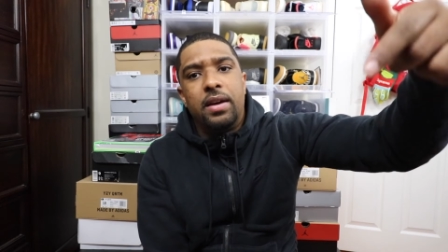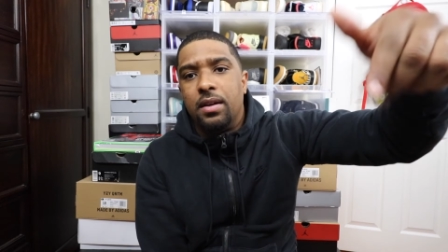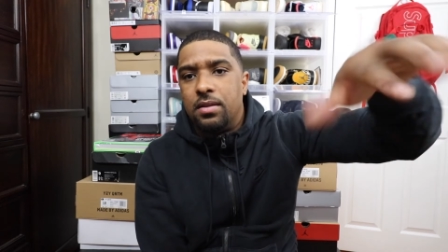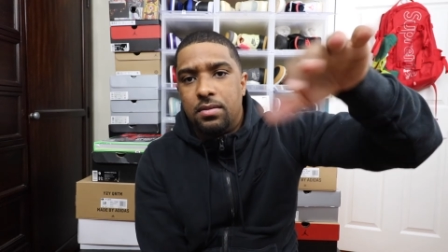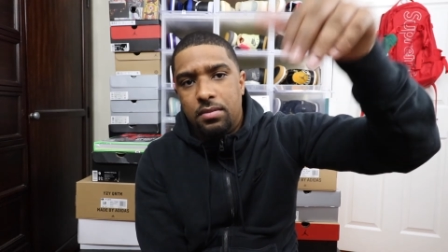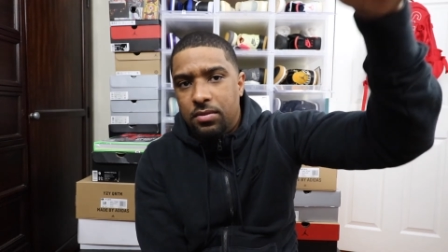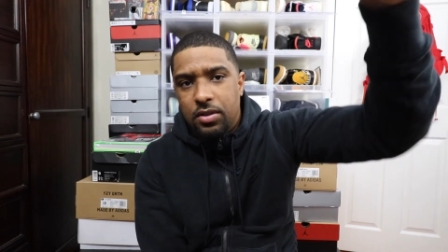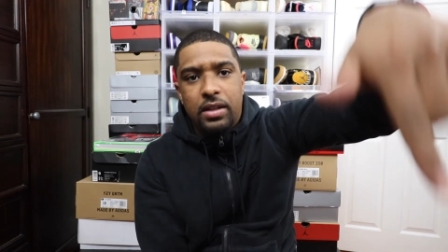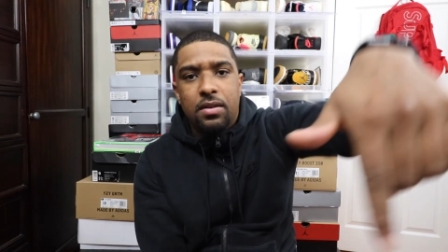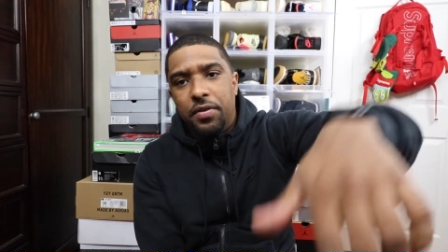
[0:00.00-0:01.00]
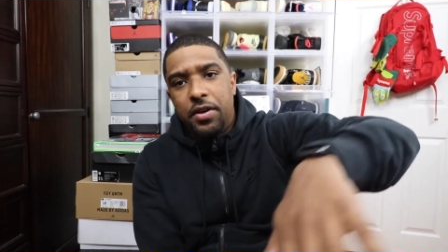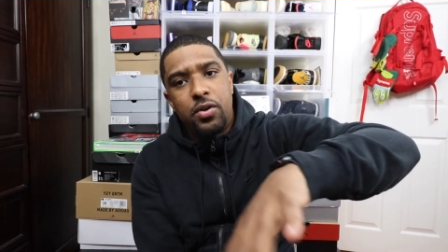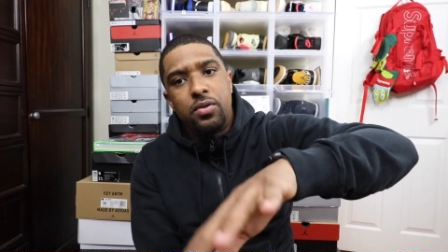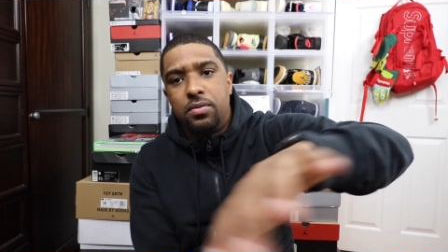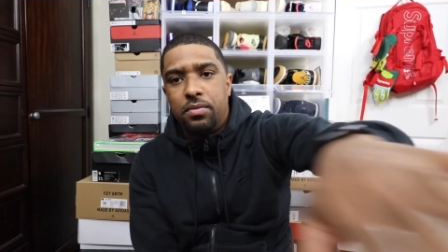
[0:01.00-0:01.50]
it. Like the
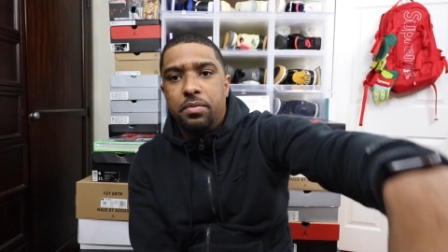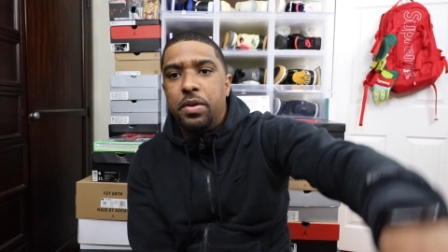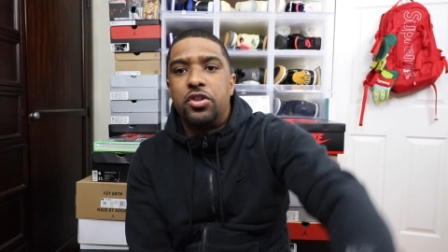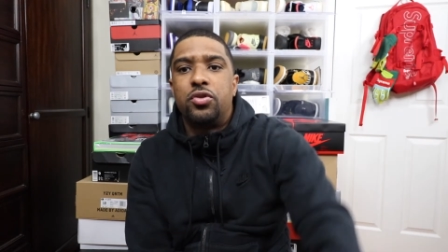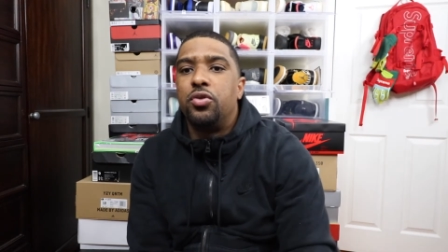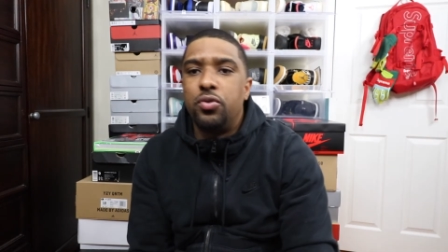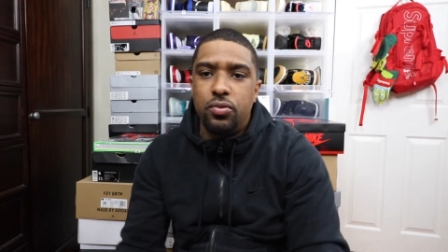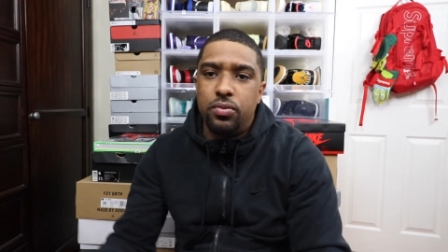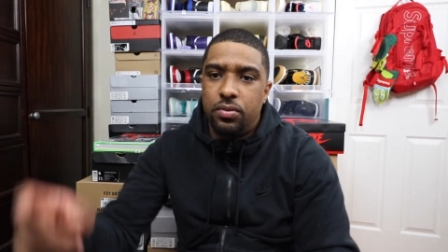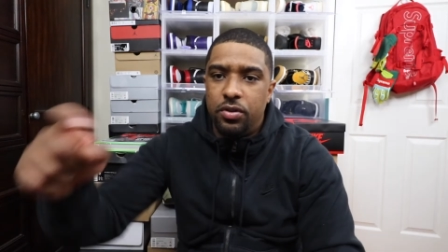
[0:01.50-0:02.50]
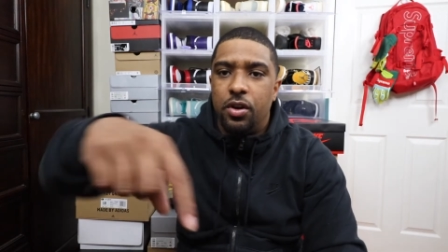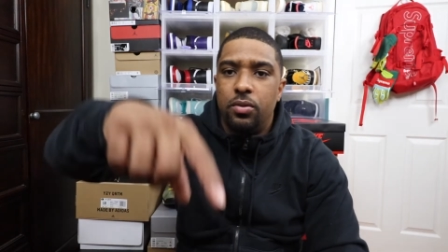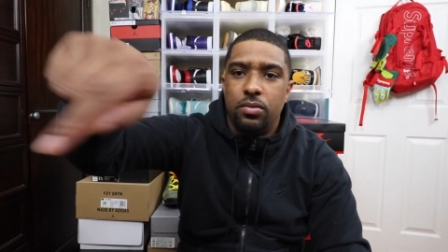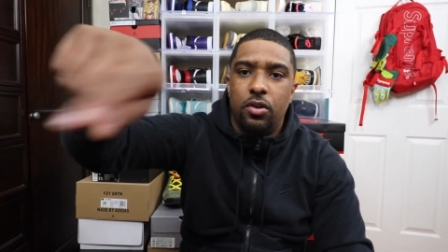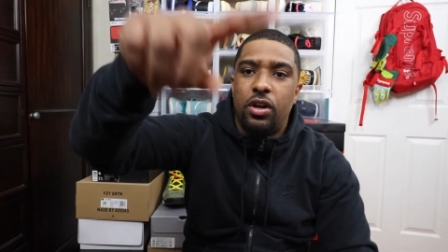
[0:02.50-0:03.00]
video, make sure you, you
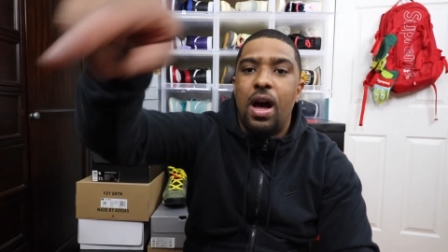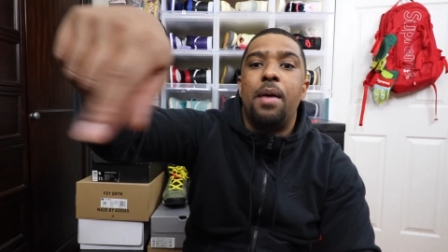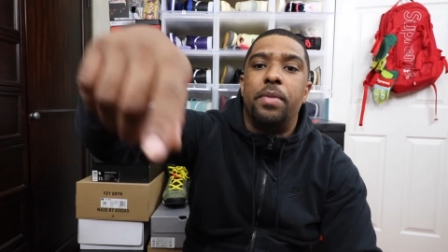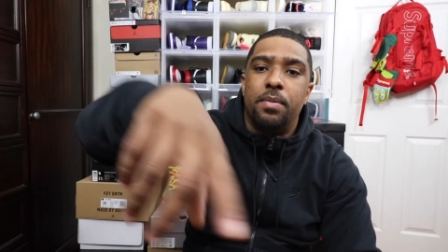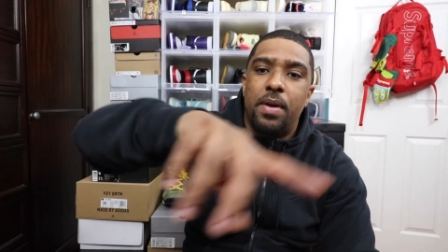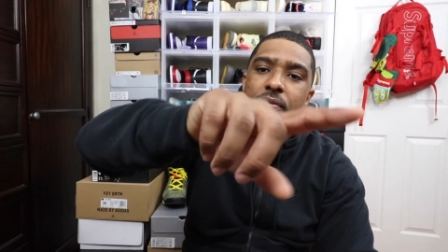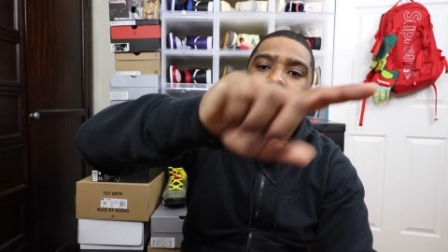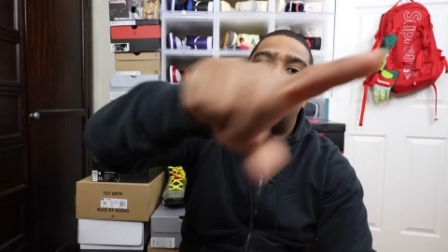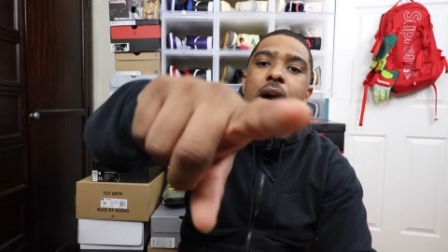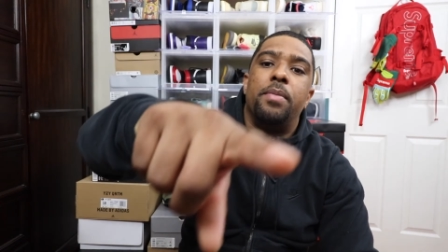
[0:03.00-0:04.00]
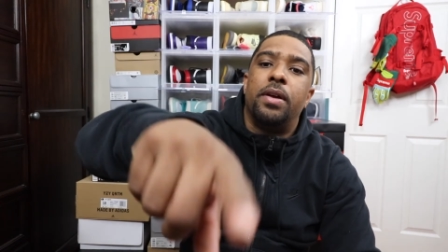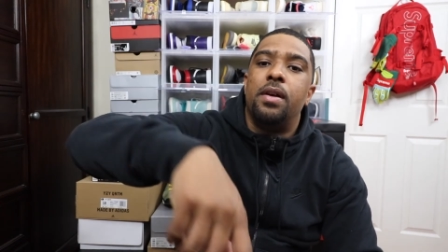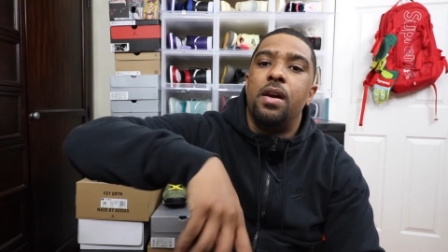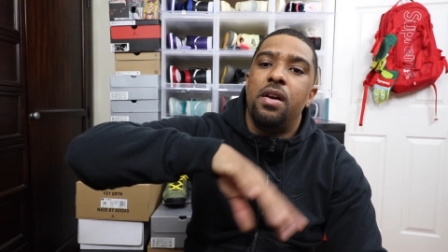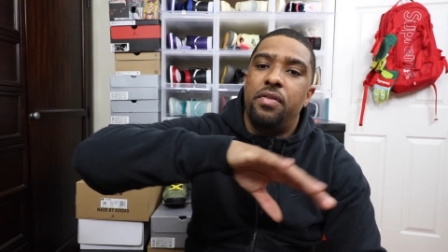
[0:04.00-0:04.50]
know, or comment. Matter of fact, comment.
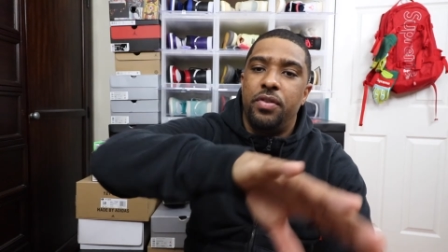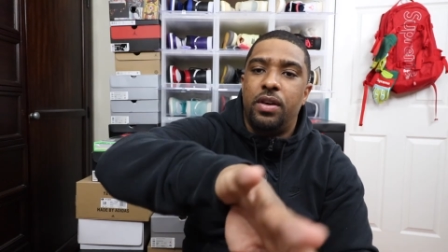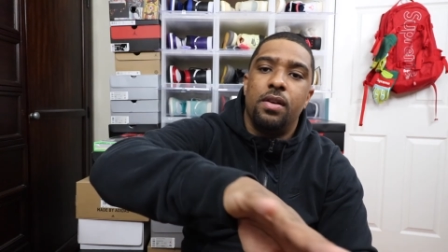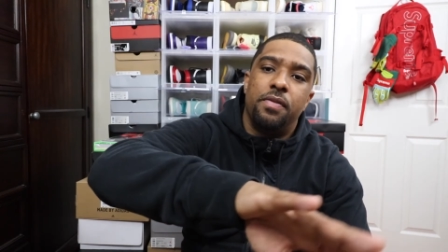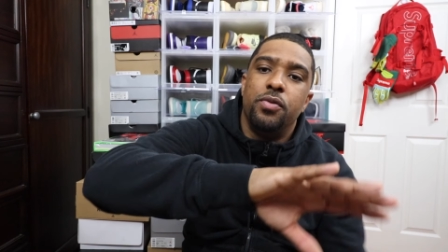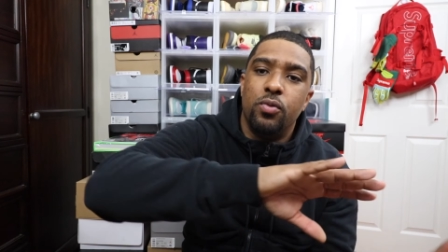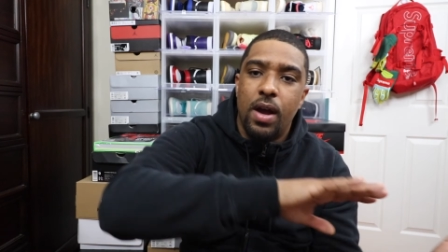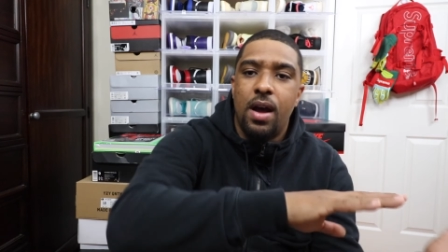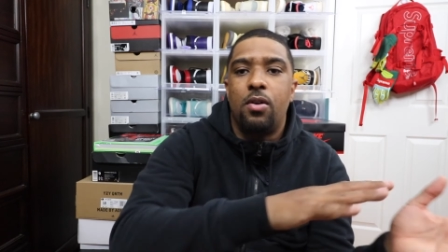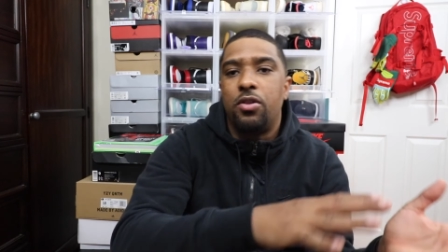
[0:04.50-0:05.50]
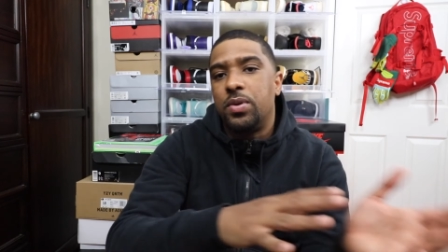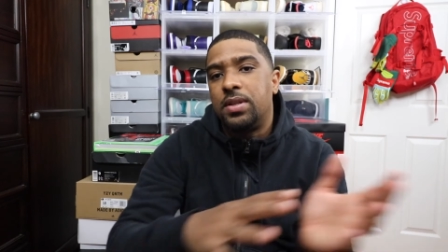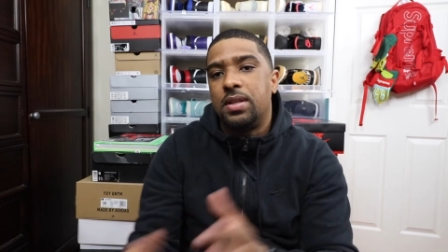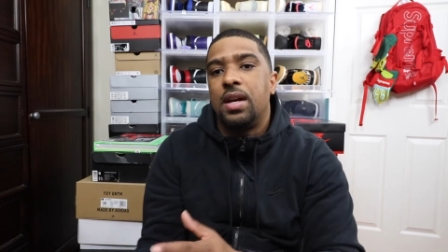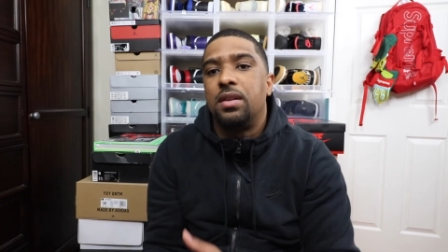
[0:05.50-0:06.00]
If you, if you got all the way
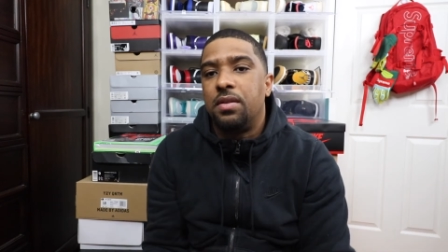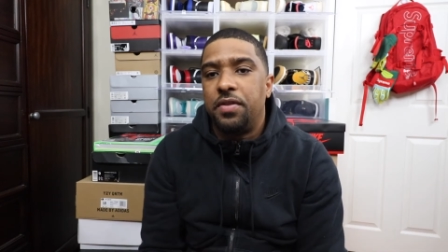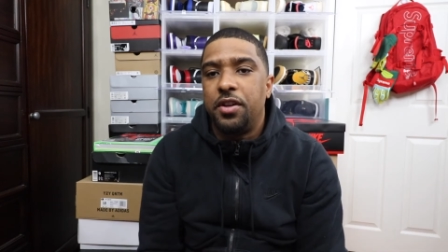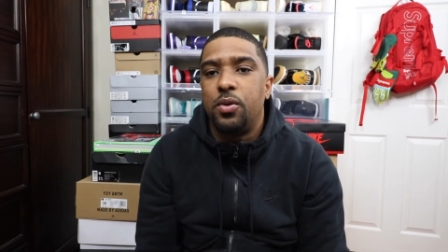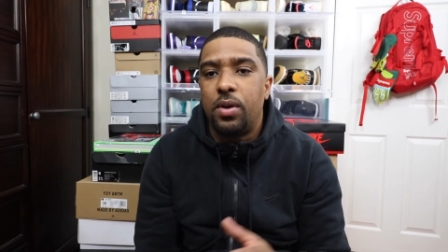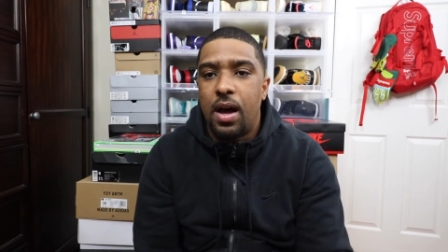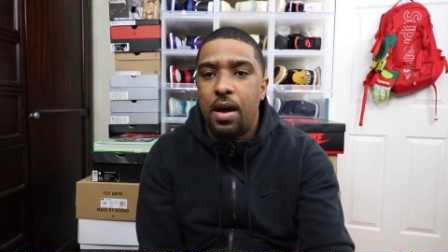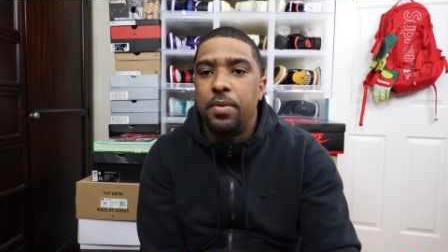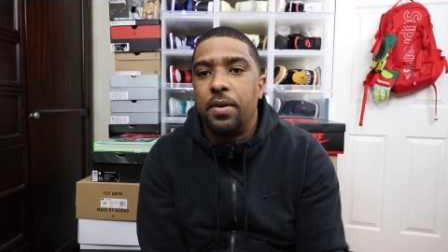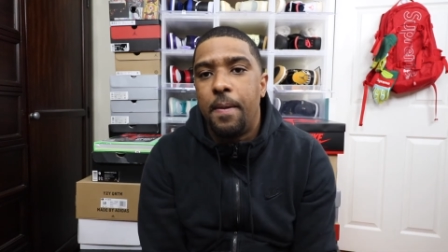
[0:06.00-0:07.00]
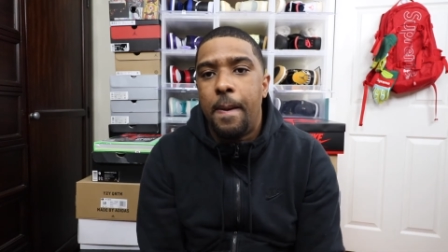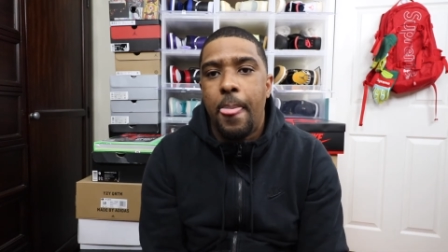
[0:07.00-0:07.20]
to the end of the video, comment.